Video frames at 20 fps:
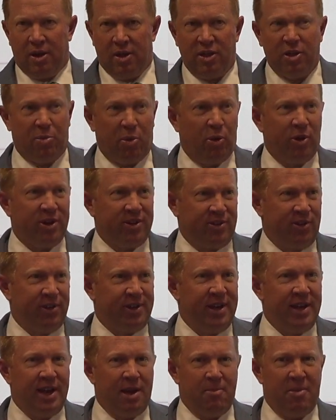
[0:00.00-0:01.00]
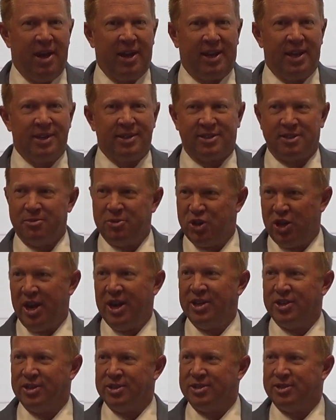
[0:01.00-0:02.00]
the board is looking at making some
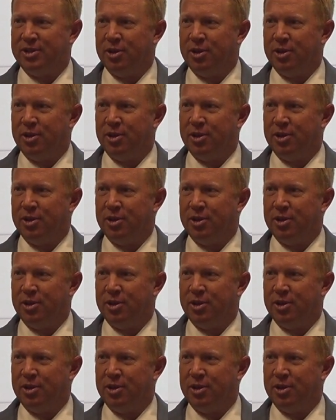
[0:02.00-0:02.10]
changes